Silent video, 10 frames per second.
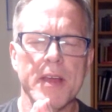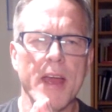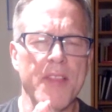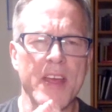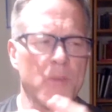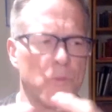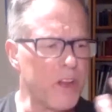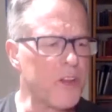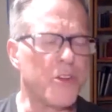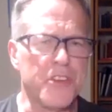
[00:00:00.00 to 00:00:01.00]
Okay? And then
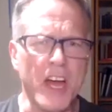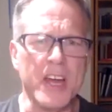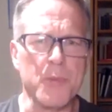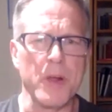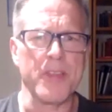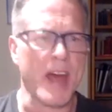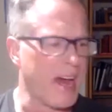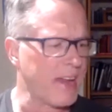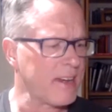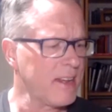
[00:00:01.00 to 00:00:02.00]
when you're done with
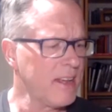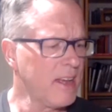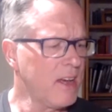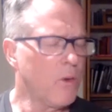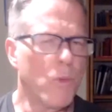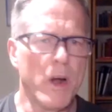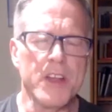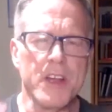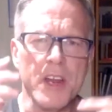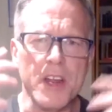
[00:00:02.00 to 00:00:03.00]
that, what
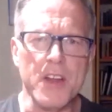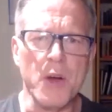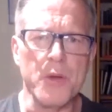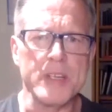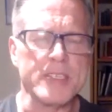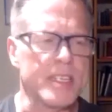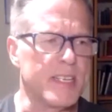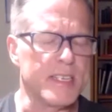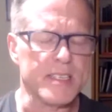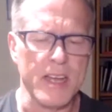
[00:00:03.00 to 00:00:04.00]
you're going to notice
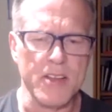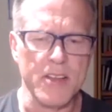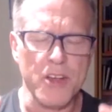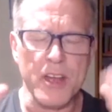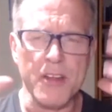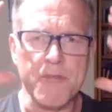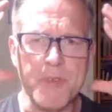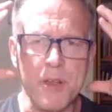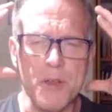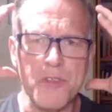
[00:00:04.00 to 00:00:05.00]
is you're going to
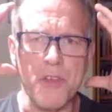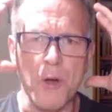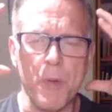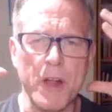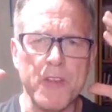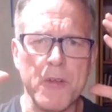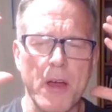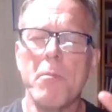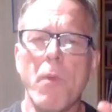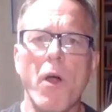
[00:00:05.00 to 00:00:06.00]
feel so much
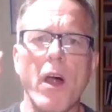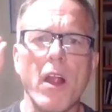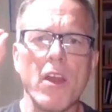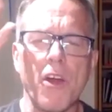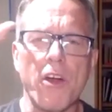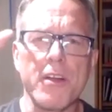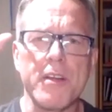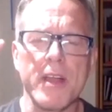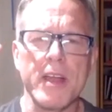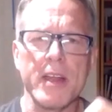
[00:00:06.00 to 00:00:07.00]
more
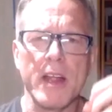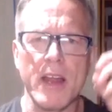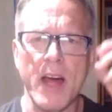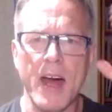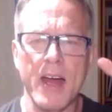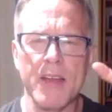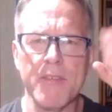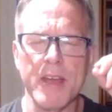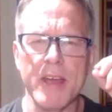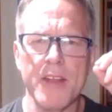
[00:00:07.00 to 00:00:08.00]
alert and
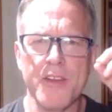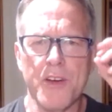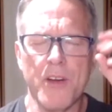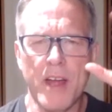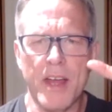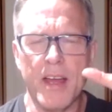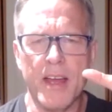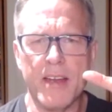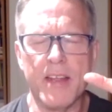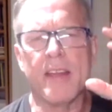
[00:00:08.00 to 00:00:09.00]
alive in your
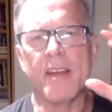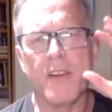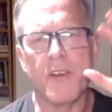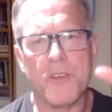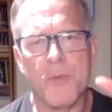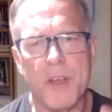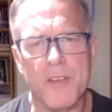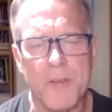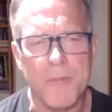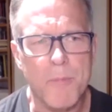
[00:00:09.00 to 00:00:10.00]
head. And here's a
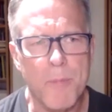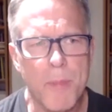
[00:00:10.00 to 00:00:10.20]
reason.